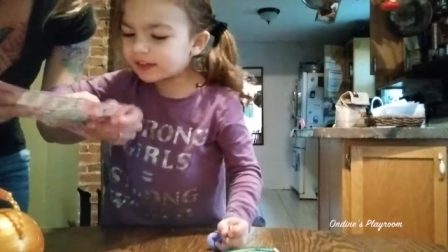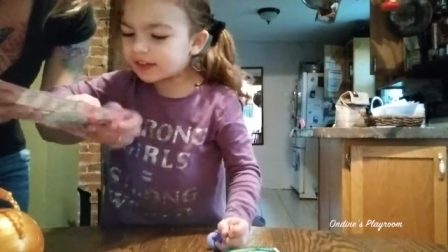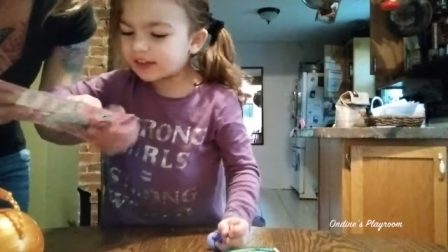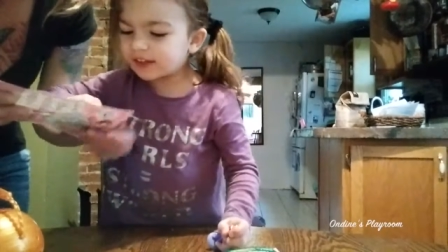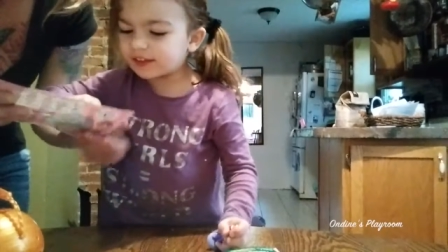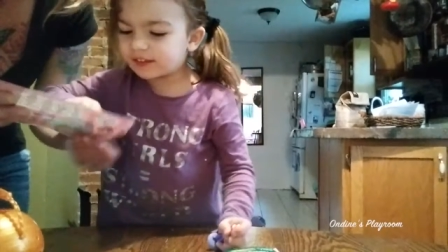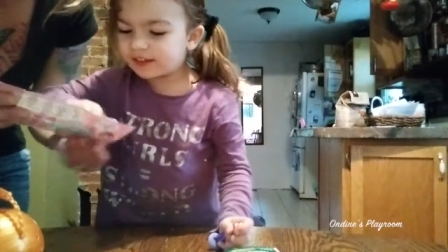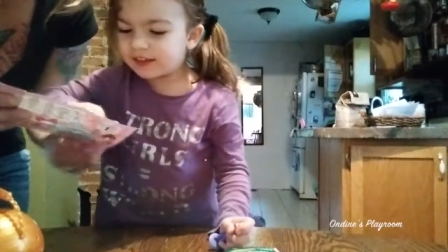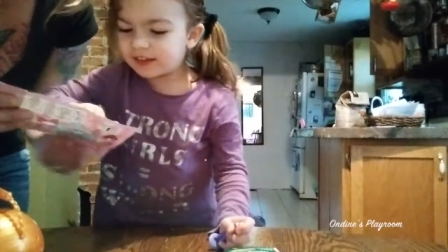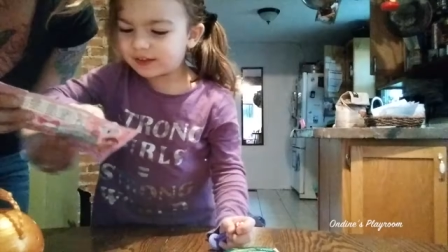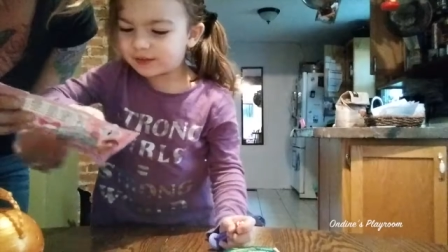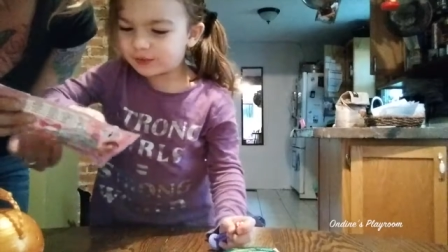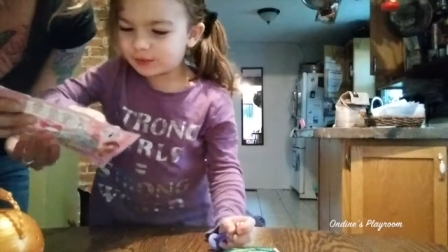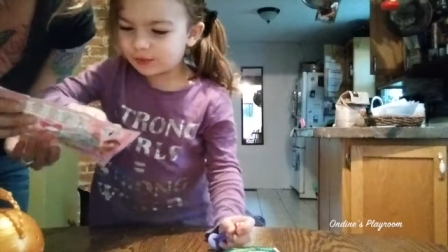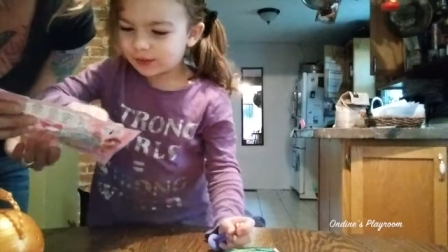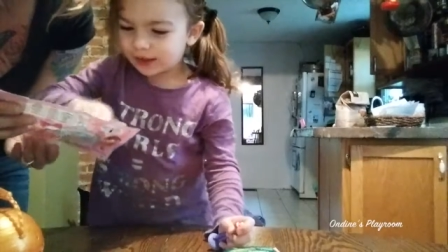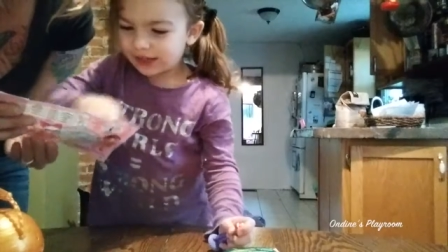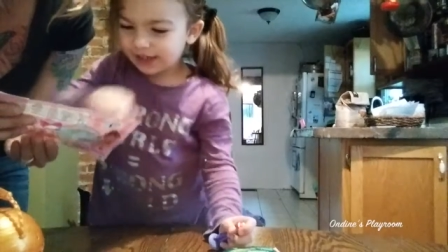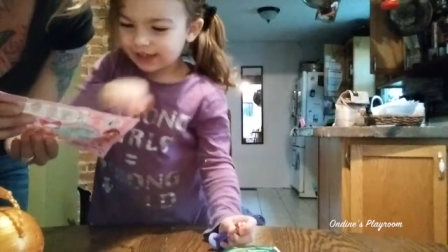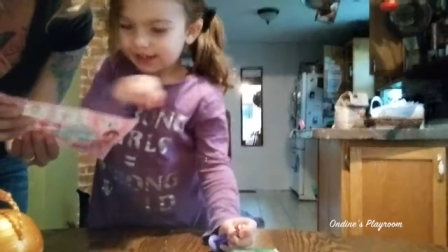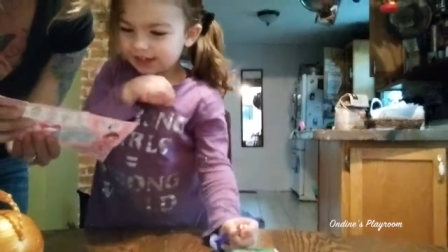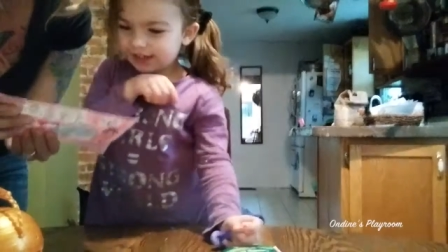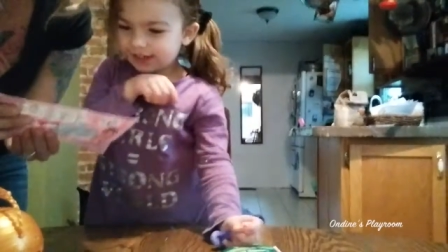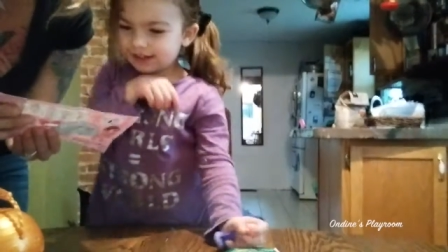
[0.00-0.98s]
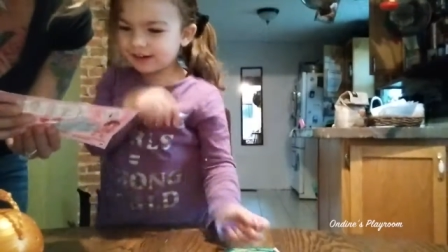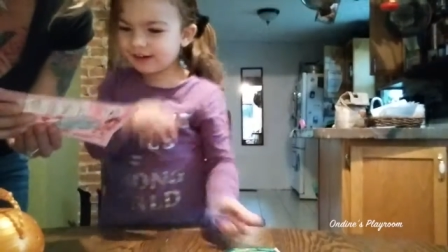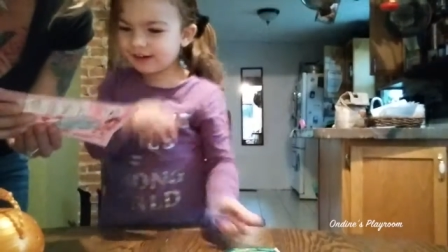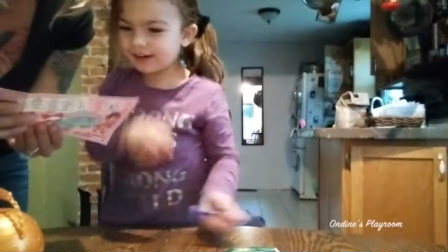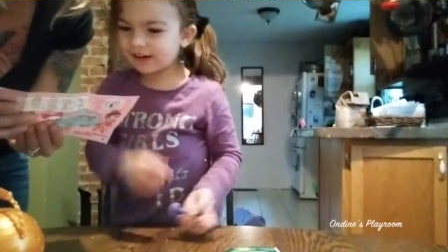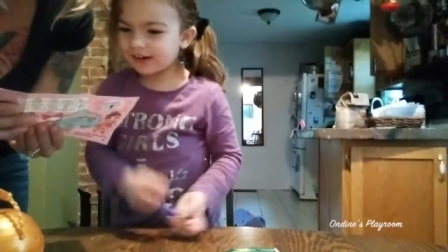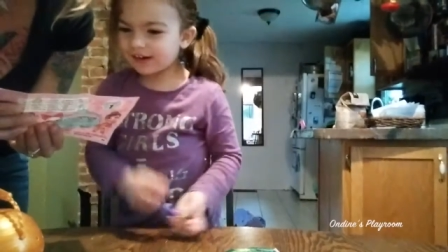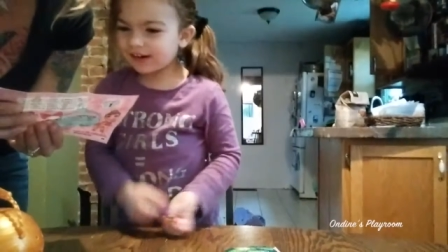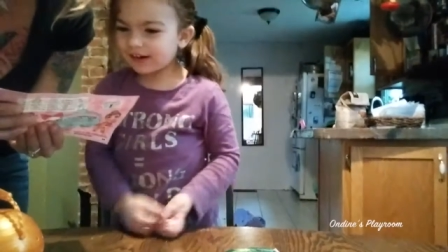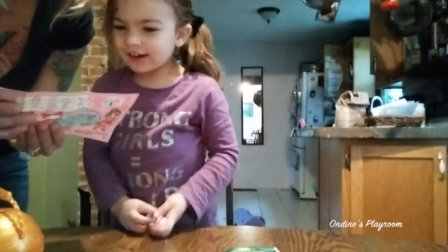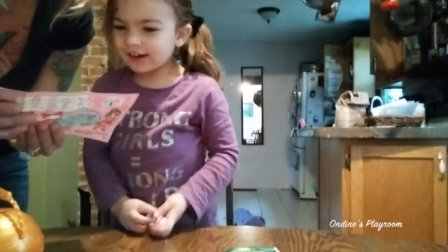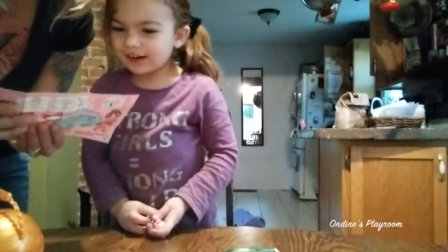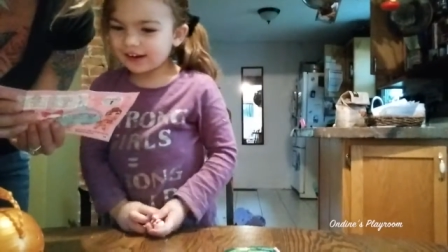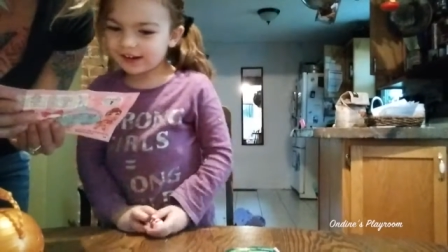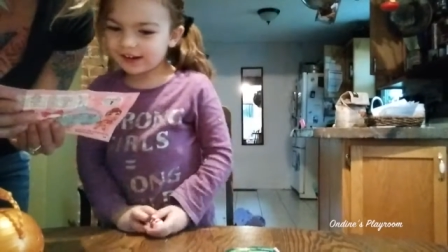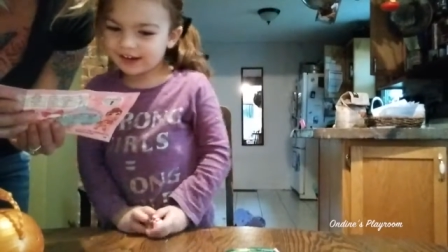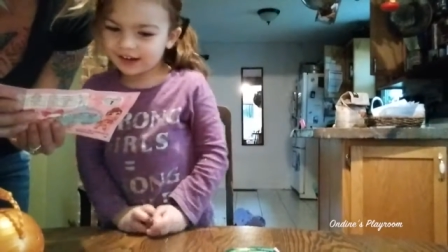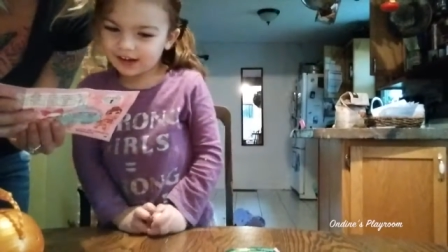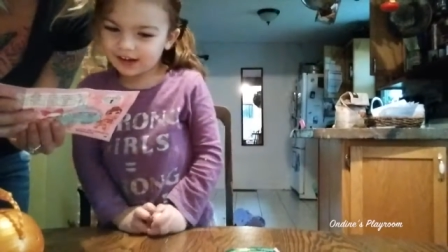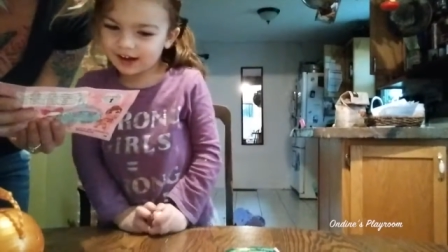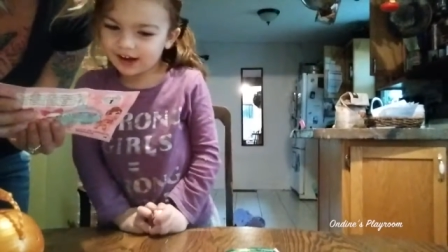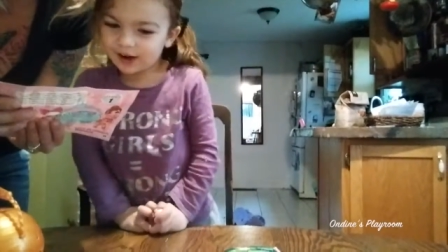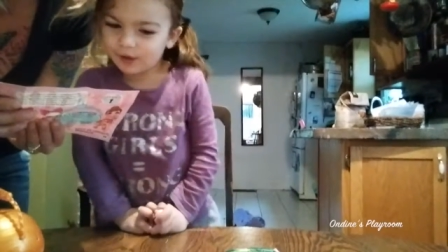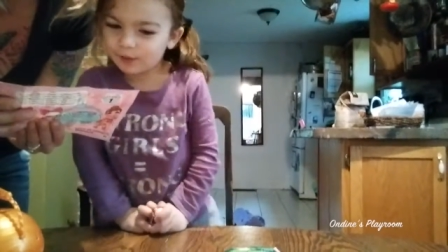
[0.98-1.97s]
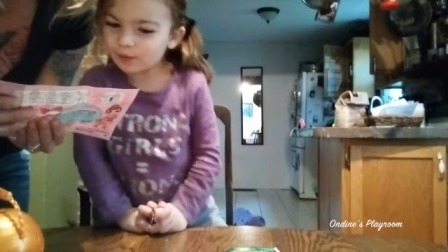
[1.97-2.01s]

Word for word: to get this one. Oh, that is really cute.